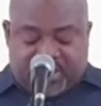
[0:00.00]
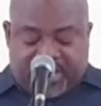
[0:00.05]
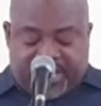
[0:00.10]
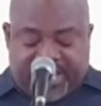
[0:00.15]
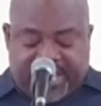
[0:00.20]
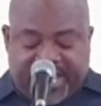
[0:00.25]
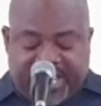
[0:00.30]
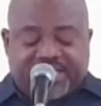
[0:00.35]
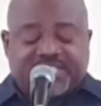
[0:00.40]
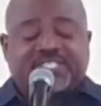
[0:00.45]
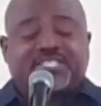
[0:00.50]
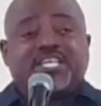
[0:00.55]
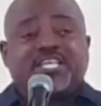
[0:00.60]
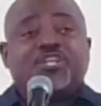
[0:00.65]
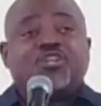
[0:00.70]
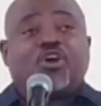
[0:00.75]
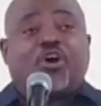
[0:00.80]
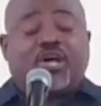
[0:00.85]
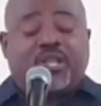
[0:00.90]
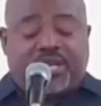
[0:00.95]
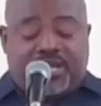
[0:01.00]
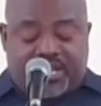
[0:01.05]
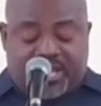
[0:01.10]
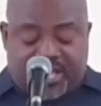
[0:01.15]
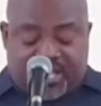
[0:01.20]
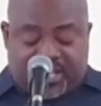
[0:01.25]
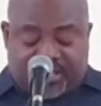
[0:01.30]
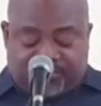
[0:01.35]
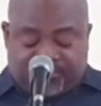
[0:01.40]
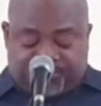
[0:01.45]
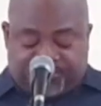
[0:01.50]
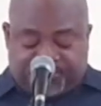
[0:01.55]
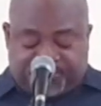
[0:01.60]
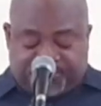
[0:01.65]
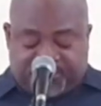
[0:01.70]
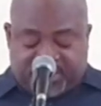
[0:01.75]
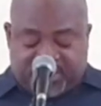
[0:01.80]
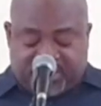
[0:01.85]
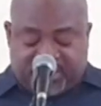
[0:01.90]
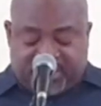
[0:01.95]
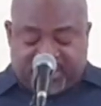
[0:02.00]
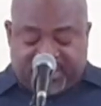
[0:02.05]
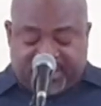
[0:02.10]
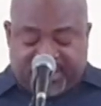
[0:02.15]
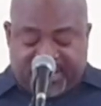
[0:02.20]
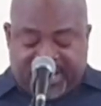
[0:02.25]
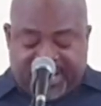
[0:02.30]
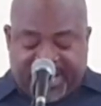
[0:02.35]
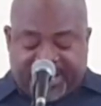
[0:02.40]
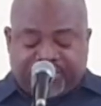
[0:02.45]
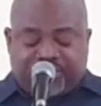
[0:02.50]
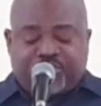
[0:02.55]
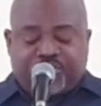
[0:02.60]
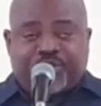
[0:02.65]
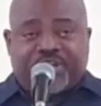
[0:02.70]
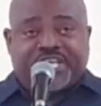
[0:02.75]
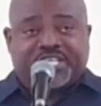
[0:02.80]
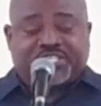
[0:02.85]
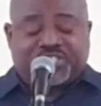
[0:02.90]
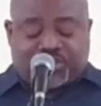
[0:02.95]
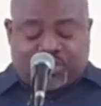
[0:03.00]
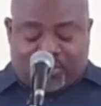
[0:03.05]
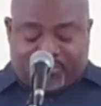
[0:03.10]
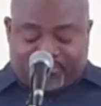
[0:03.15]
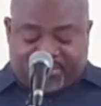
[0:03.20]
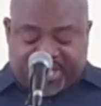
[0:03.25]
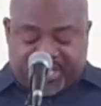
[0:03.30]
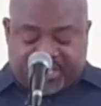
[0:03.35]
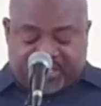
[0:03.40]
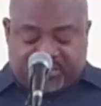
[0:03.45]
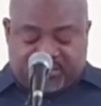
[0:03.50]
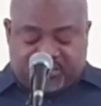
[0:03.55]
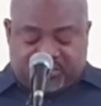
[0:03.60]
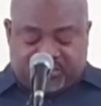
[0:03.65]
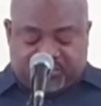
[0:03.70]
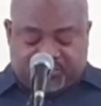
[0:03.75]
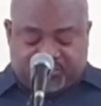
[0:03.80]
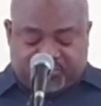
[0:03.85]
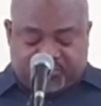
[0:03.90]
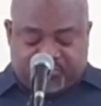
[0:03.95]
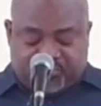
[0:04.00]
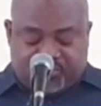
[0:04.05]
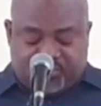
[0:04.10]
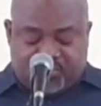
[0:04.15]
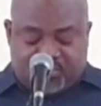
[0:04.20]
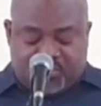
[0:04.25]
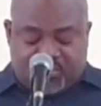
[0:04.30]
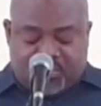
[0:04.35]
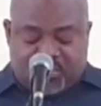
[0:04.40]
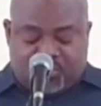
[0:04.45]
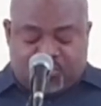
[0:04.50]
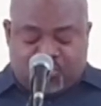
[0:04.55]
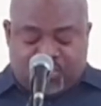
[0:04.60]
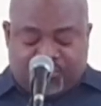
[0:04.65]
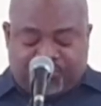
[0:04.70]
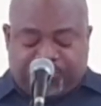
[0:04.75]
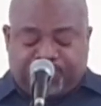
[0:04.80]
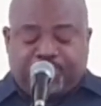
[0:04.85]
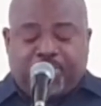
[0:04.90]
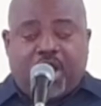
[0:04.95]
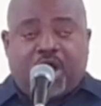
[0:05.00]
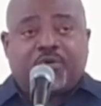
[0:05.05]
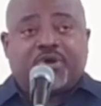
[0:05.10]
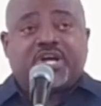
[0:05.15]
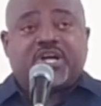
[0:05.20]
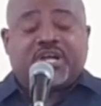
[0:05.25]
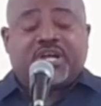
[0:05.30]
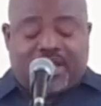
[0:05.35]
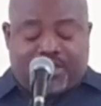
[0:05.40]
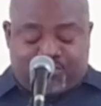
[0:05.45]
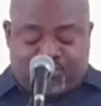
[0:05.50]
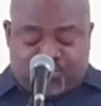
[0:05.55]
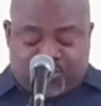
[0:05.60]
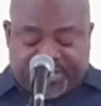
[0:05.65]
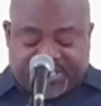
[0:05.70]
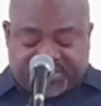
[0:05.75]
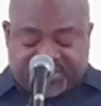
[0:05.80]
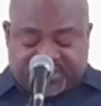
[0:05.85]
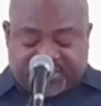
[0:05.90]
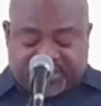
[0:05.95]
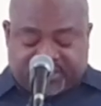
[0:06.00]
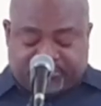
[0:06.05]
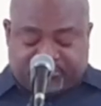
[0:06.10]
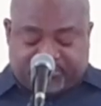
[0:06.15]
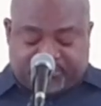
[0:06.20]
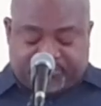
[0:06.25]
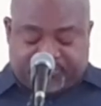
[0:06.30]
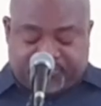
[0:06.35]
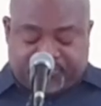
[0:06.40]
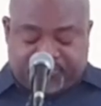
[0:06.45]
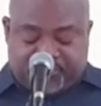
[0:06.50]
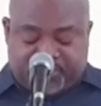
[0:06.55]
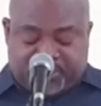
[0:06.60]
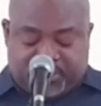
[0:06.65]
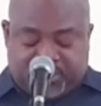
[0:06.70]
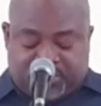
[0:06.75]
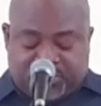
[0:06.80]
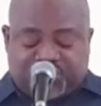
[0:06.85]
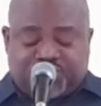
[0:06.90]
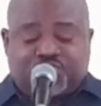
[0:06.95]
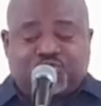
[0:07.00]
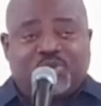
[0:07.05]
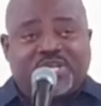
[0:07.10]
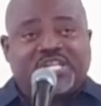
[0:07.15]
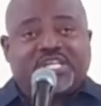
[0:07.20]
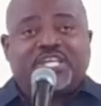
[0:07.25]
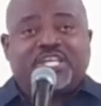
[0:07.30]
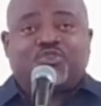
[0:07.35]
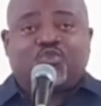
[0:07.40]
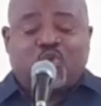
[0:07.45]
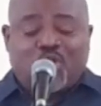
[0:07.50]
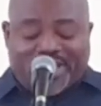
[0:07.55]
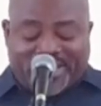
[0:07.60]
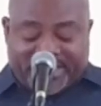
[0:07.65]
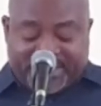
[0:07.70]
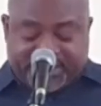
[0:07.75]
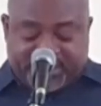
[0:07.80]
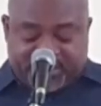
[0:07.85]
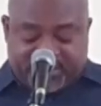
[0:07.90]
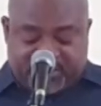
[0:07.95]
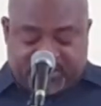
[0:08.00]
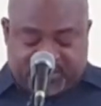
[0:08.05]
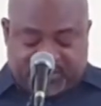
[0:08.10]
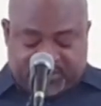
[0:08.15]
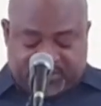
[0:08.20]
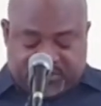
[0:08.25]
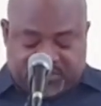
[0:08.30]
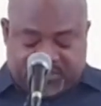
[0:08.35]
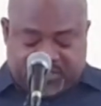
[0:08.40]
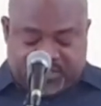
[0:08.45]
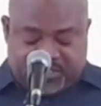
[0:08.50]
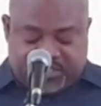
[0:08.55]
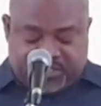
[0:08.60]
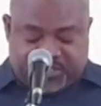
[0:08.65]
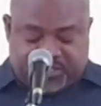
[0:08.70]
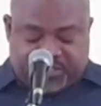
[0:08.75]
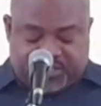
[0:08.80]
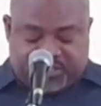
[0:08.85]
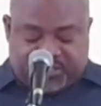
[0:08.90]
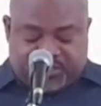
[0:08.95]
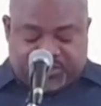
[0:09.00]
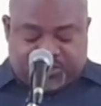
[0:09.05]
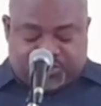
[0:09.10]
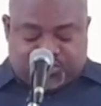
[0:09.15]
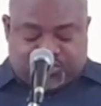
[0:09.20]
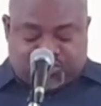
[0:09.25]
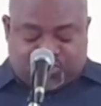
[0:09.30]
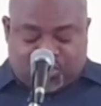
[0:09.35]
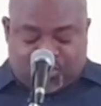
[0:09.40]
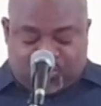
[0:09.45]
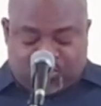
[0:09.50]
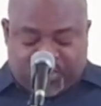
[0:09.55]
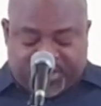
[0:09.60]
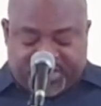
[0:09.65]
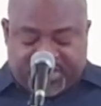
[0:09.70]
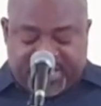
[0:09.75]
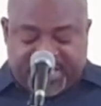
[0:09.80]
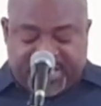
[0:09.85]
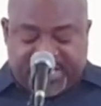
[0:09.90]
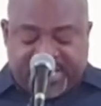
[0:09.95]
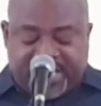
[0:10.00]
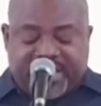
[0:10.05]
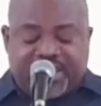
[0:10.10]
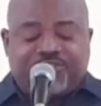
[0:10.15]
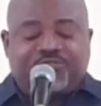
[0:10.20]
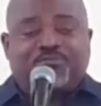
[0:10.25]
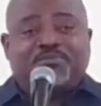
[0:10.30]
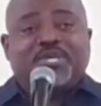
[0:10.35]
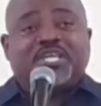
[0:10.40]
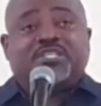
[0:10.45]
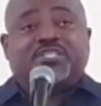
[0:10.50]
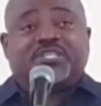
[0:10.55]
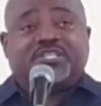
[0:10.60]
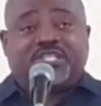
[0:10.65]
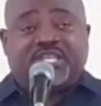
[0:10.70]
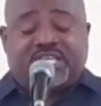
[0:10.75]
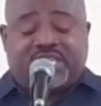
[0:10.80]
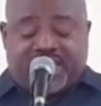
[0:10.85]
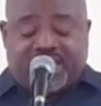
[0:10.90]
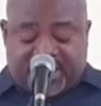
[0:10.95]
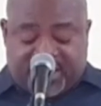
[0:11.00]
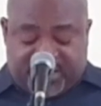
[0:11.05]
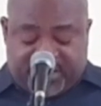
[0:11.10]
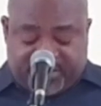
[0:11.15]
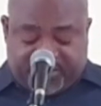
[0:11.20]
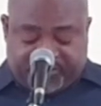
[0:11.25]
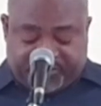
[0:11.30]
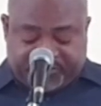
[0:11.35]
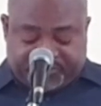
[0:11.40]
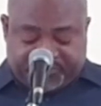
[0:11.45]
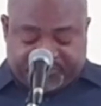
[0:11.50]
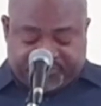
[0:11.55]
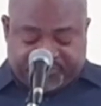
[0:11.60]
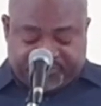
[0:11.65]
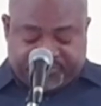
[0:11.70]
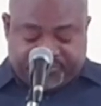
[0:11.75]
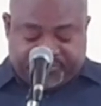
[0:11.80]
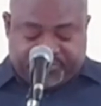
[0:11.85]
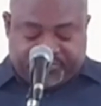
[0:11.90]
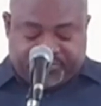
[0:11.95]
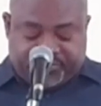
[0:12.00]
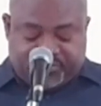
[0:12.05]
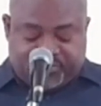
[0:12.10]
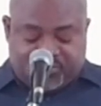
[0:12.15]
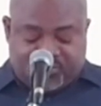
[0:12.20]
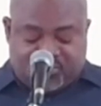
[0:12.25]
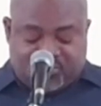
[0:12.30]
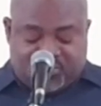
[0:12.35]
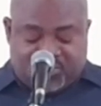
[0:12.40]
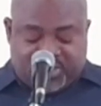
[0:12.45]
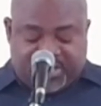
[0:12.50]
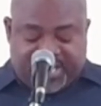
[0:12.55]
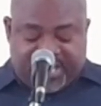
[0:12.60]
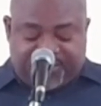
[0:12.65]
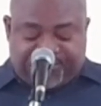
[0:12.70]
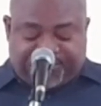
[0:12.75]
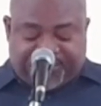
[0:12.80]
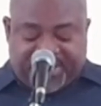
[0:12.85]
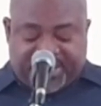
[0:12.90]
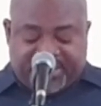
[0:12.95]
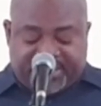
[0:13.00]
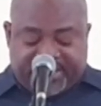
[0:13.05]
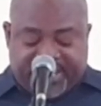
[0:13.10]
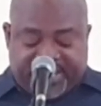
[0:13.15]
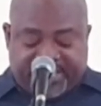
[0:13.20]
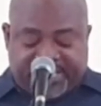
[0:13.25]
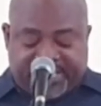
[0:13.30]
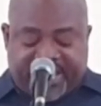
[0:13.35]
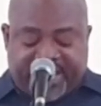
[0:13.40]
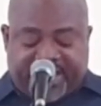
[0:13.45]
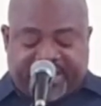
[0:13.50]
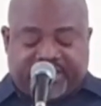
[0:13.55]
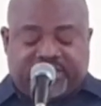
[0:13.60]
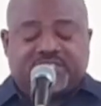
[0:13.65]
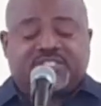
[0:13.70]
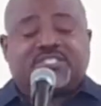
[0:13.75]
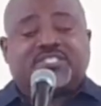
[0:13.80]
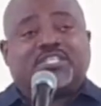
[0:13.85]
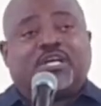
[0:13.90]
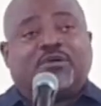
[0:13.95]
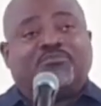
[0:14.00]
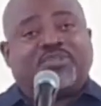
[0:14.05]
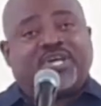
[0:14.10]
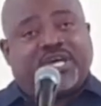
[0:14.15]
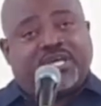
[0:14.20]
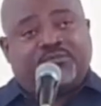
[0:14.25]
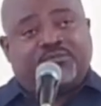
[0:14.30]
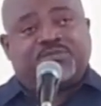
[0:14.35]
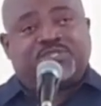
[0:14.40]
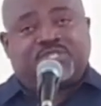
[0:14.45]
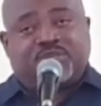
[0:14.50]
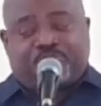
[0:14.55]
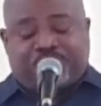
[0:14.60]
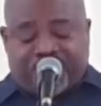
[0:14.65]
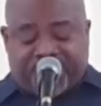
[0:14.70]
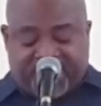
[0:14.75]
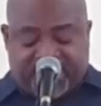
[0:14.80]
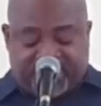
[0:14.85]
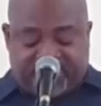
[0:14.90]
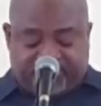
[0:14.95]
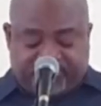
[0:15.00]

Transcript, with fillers: Has he not loved and grace combined with power and wisdom sweetly twined? So would he leave me to decay if I neglect sometimes to pray?